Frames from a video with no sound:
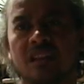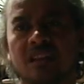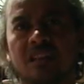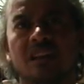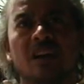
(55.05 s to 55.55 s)

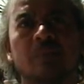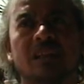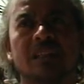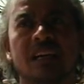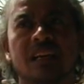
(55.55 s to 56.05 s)
Tanapag
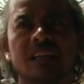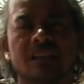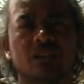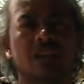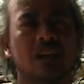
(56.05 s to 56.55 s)
dialect or
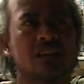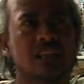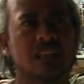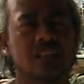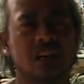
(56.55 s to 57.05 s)

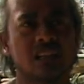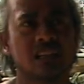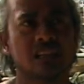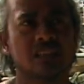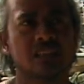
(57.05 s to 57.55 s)
Carolinian
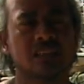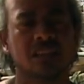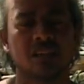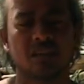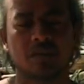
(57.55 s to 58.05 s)
dialect
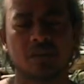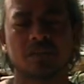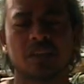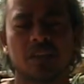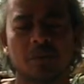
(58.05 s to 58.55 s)
uh, of
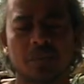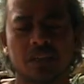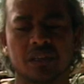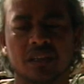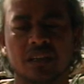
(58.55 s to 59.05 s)
Tanapag.
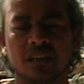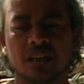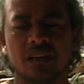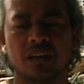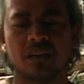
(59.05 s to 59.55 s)

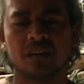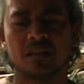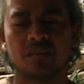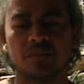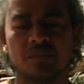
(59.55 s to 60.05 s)

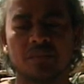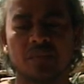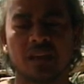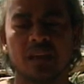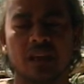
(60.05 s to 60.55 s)
Um,
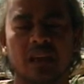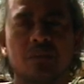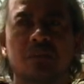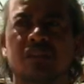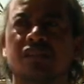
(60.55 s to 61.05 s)
it
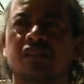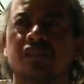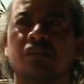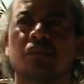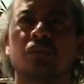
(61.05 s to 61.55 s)
was
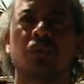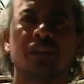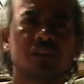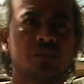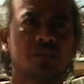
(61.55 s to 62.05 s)

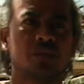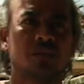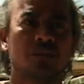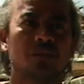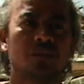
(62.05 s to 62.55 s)
wonderful
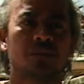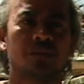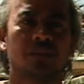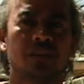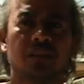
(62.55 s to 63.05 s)

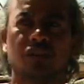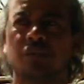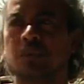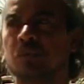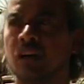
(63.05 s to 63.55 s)
to be
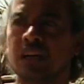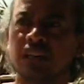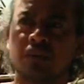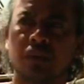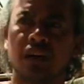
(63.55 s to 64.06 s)
walking around